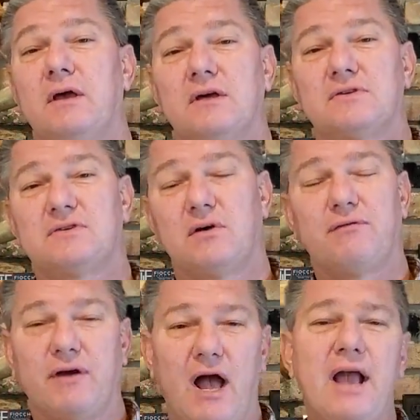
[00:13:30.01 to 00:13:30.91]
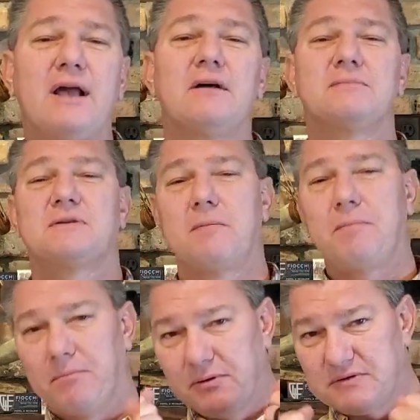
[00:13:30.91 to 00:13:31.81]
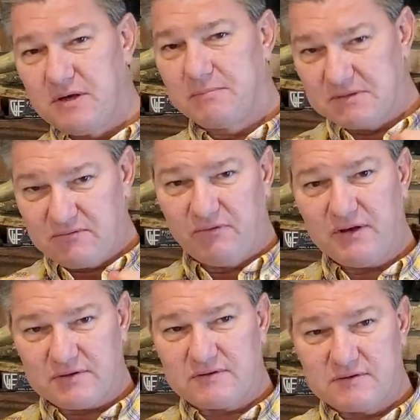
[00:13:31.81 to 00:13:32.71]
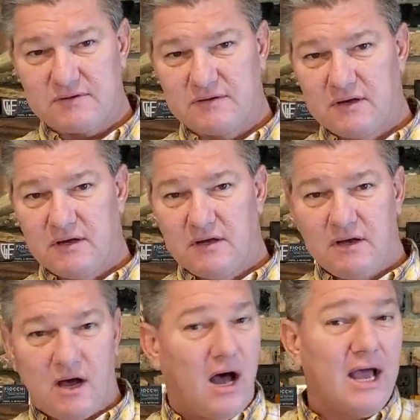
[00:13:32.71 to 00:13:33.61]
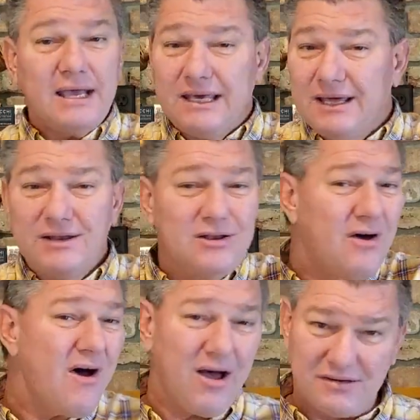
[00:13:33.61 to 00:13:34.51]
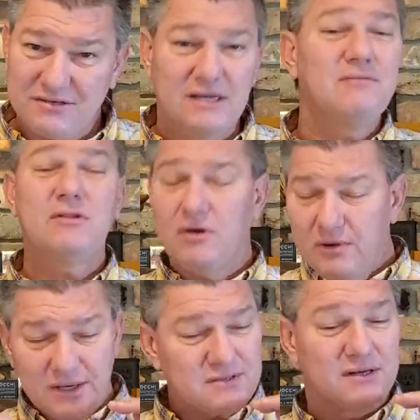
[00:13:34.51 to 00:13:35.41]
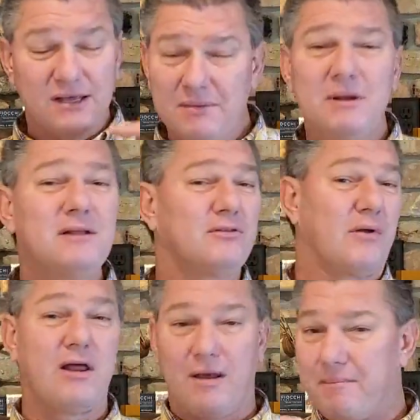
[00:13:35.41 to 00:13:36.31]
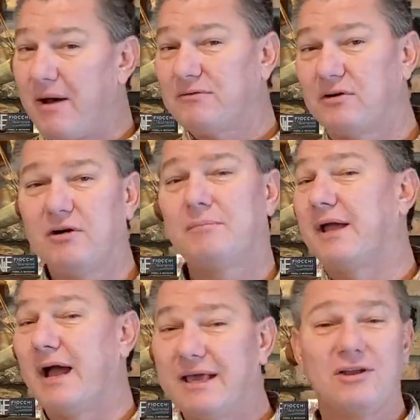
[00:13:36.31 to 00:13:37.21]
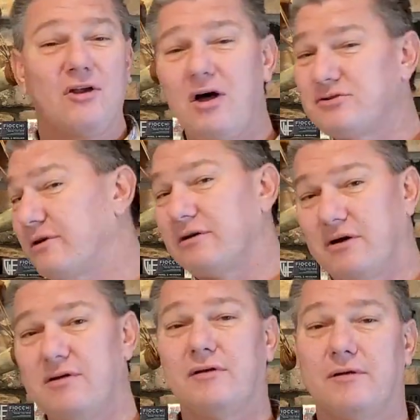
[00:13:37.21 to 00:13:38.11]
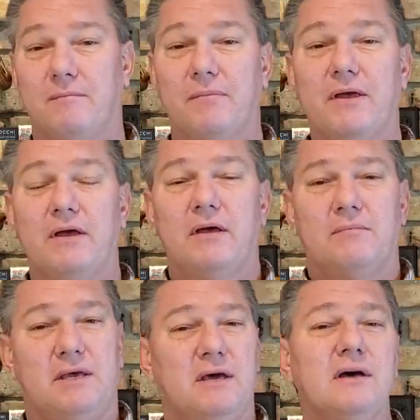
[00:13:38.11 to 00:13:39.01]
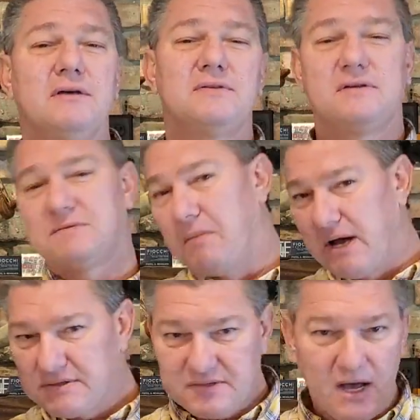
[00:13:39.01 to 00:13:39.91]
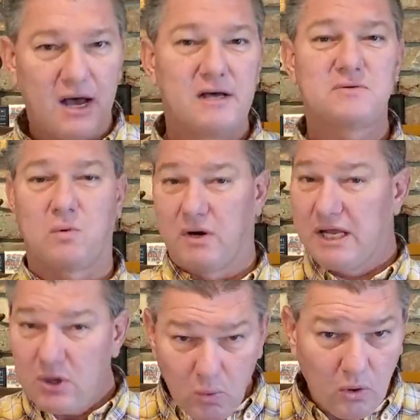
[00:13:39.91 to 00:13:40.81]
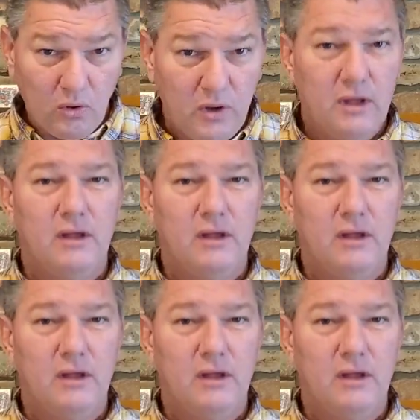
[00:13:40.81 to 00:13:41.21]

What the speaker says: So if a guy comes up and puts up his fists, I cannot, even though he's an imminent threat about to hurt me, I cannot draw a gun on him because he's my size, we're equal.